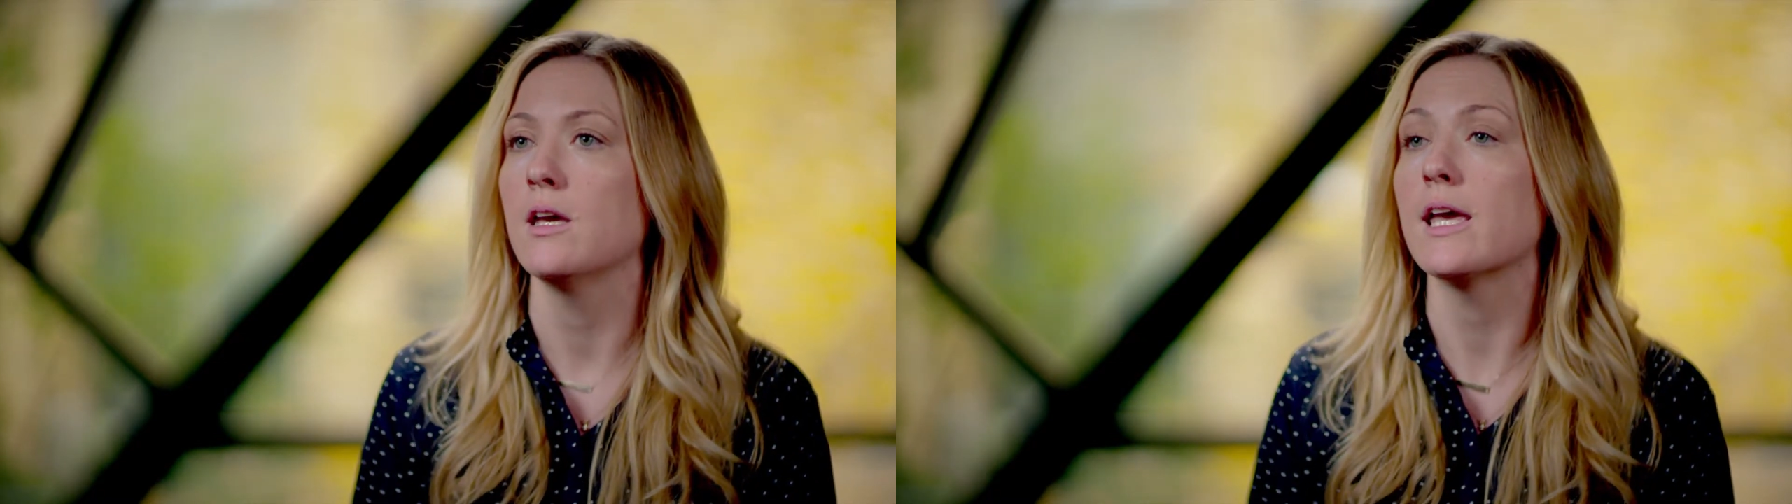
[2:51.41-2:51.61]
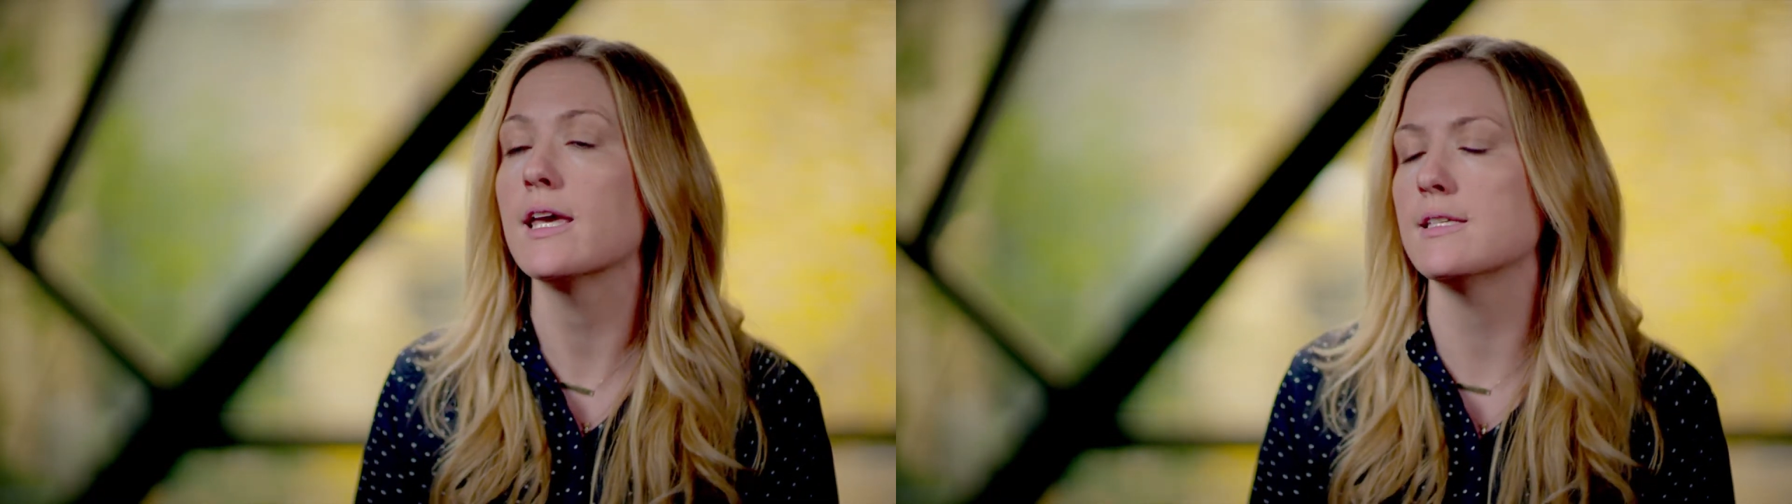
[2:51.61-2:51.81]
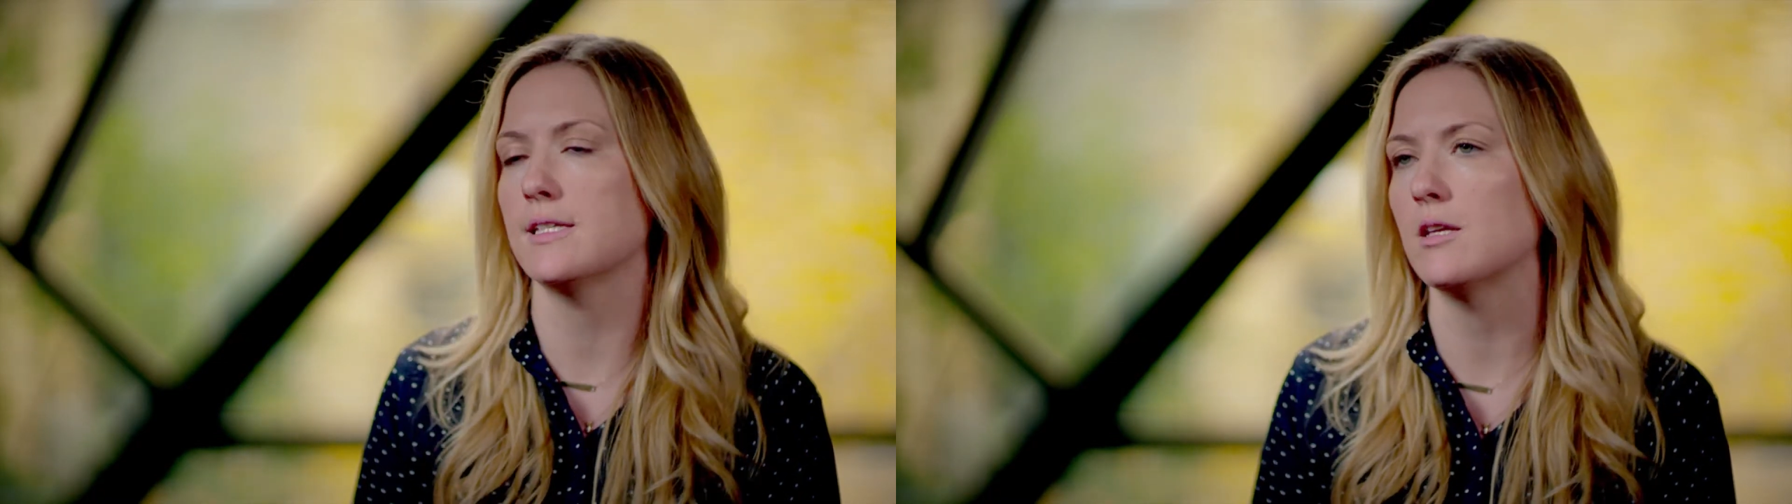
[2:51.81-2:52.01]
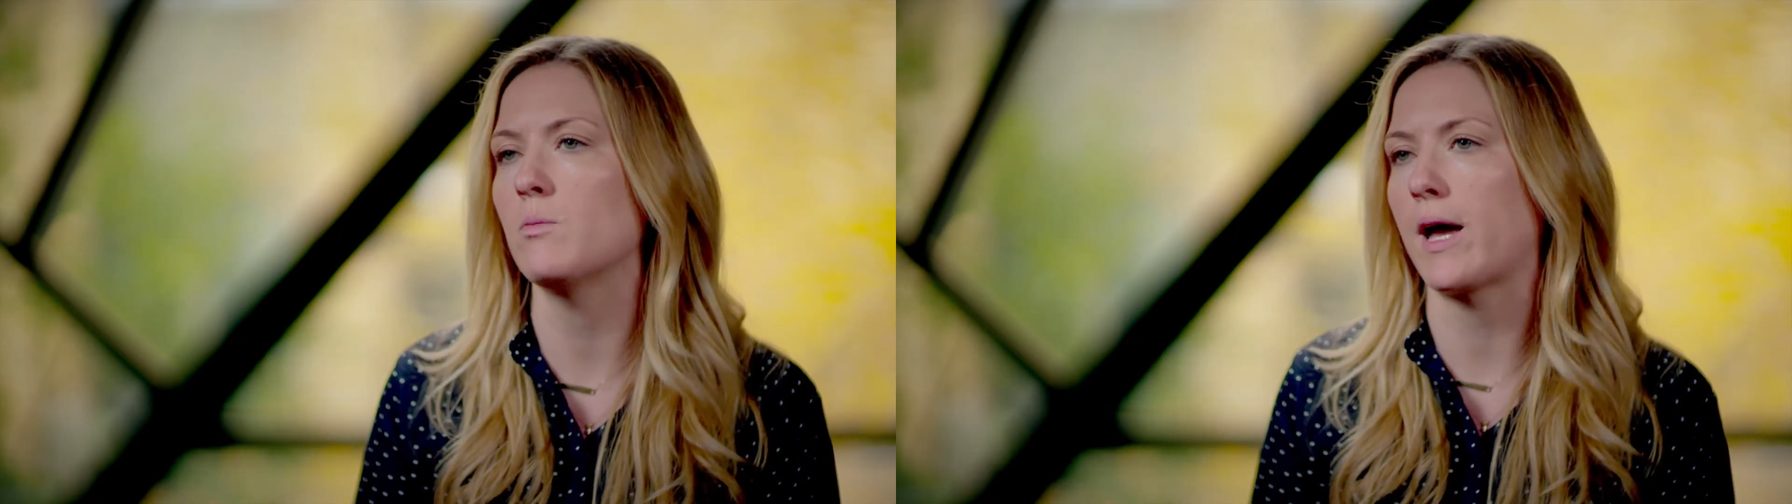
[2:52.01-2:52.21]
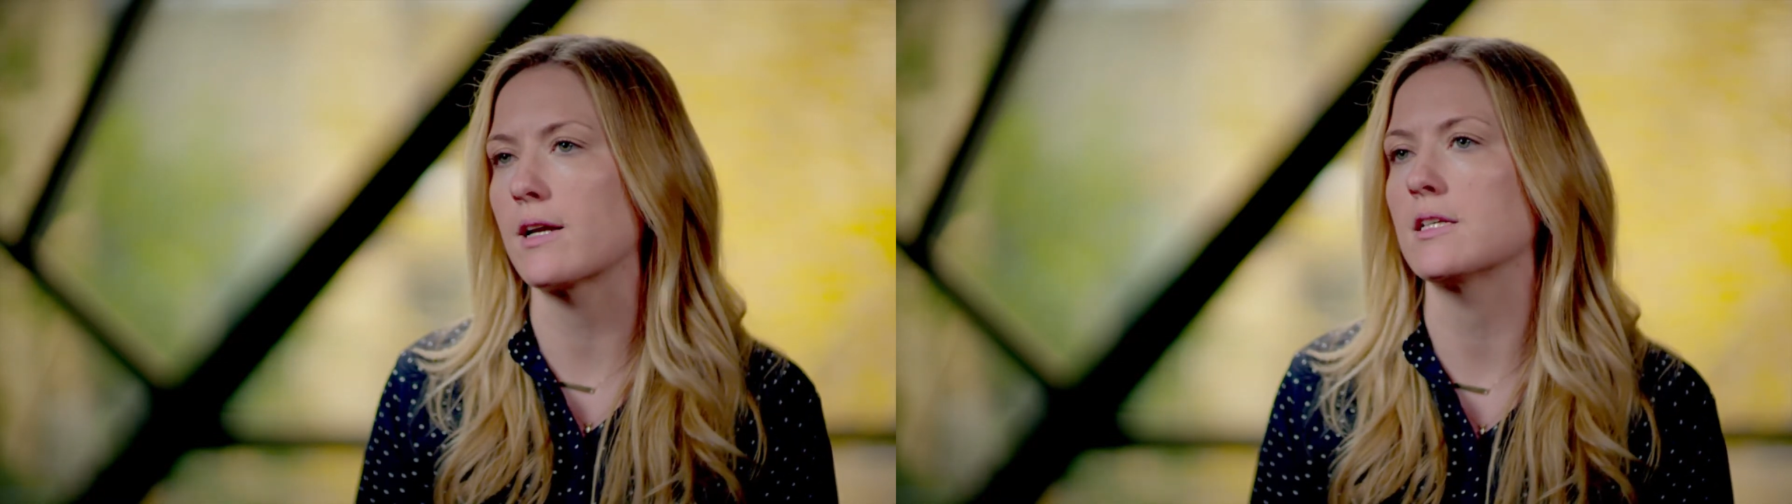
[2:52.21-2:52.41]
is
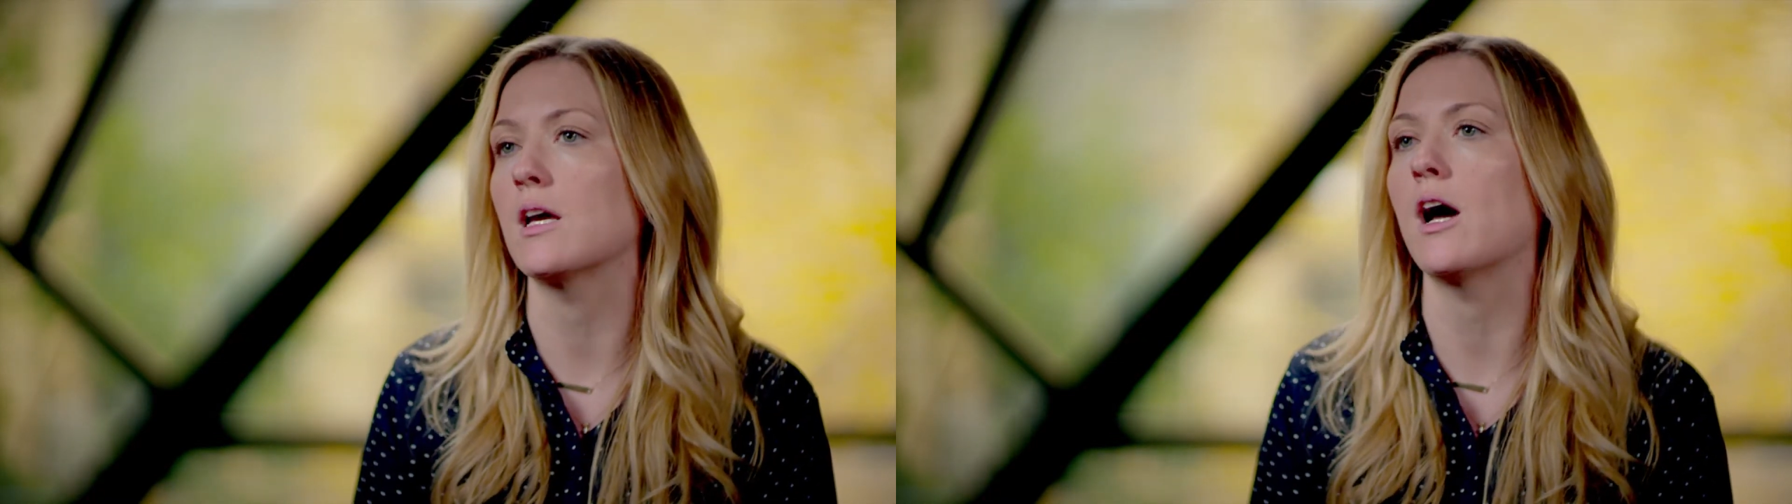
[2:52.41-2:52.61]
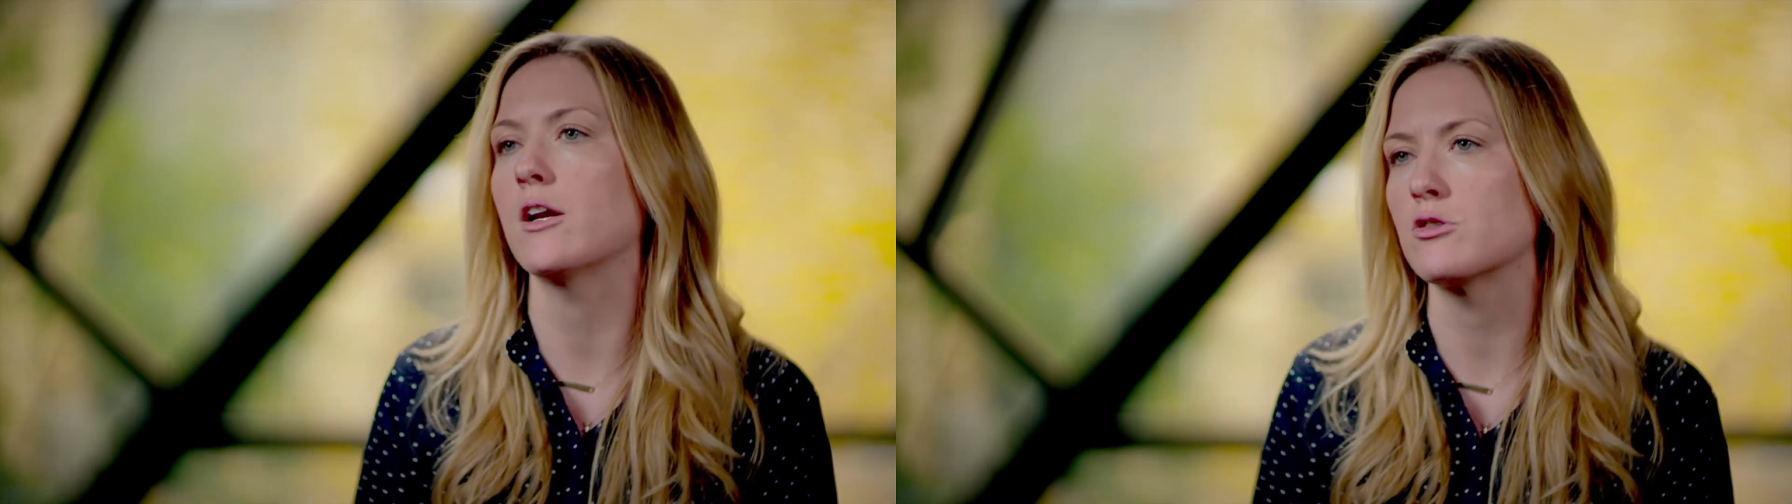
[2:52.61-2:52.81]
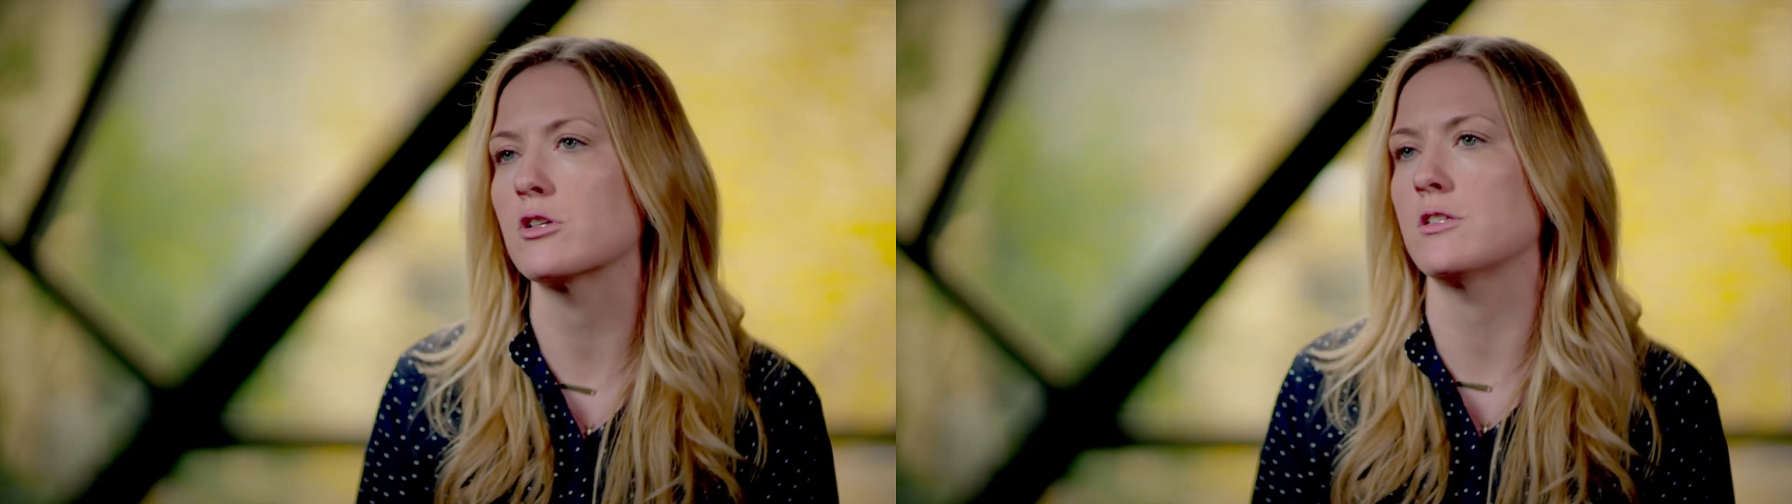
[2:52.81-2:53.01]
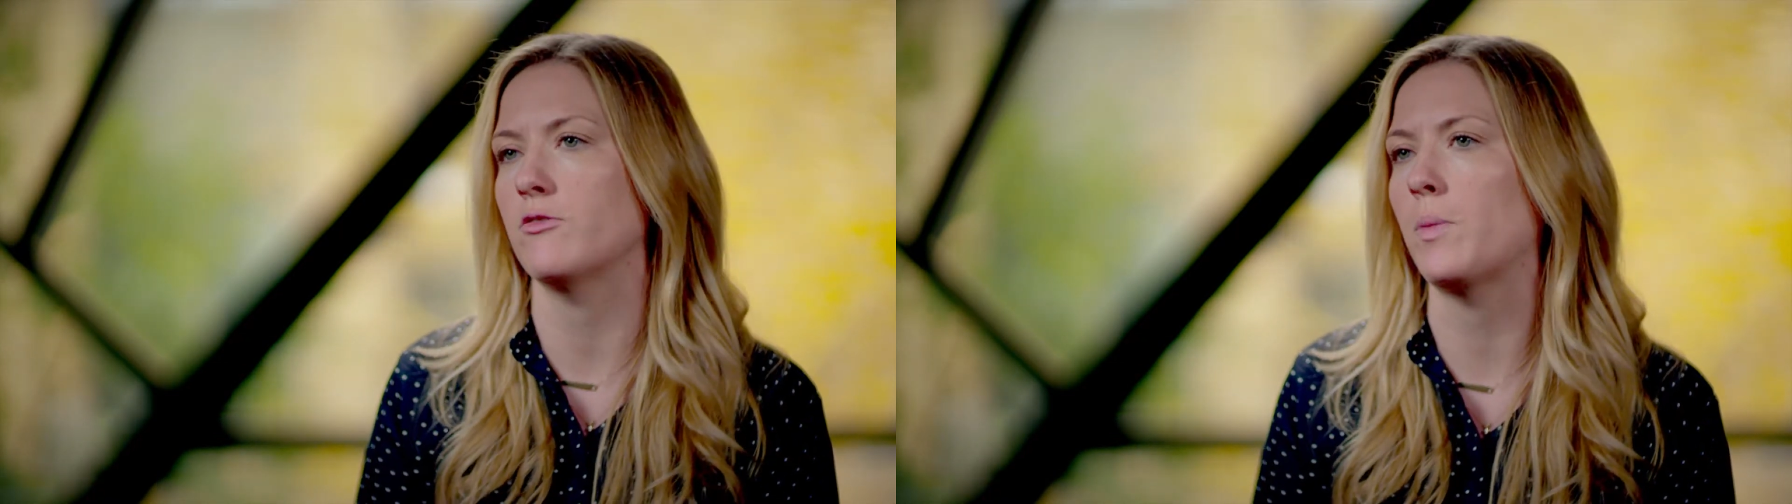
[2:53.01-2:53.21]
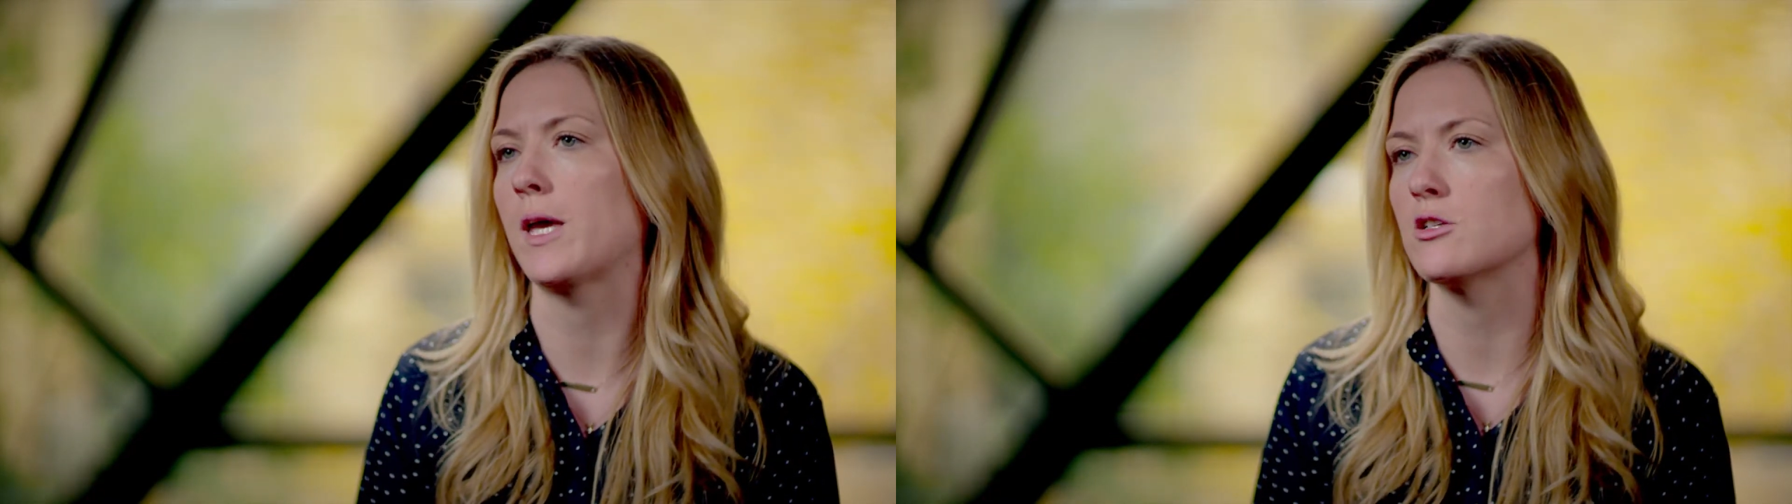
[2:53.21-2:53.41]
impacting hundreds
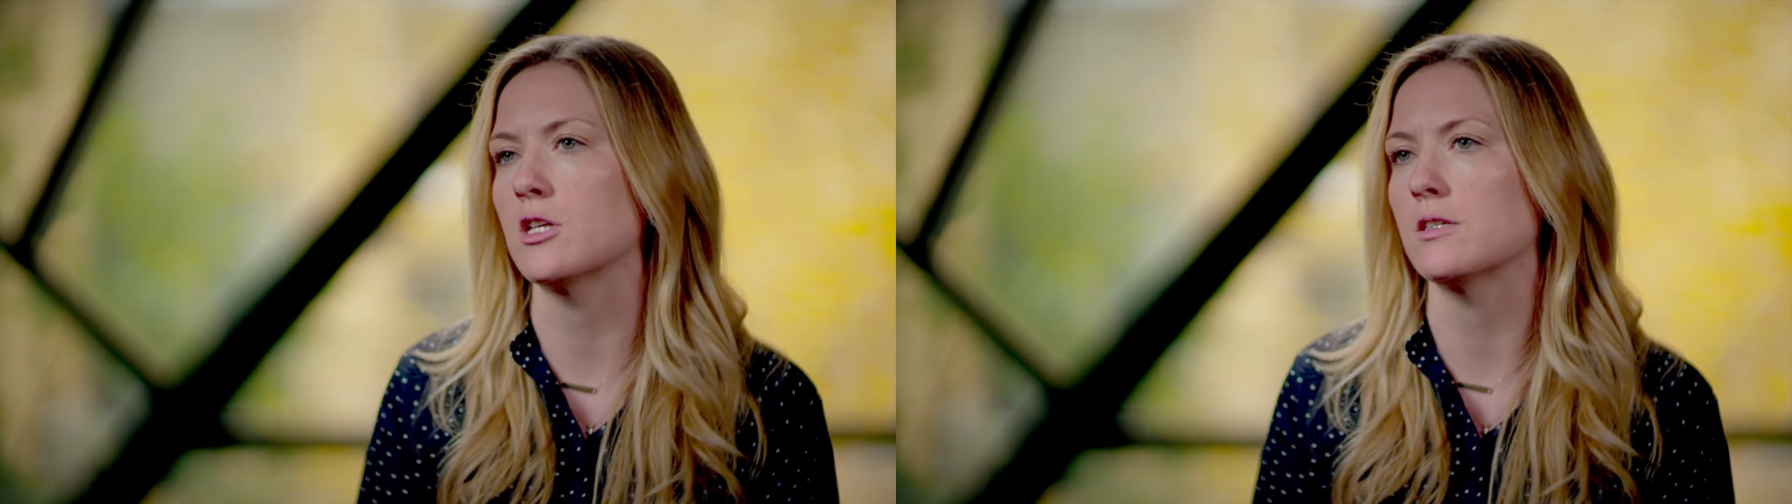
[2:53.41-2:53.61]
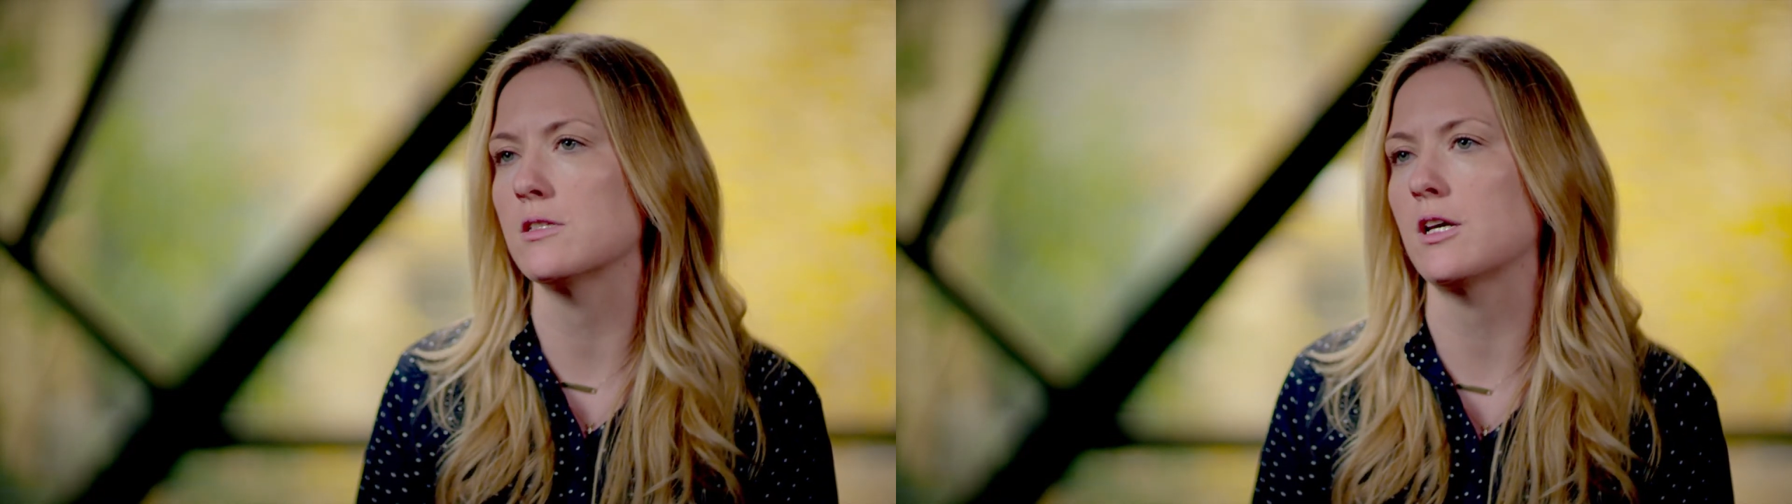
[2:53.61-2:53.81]
of patients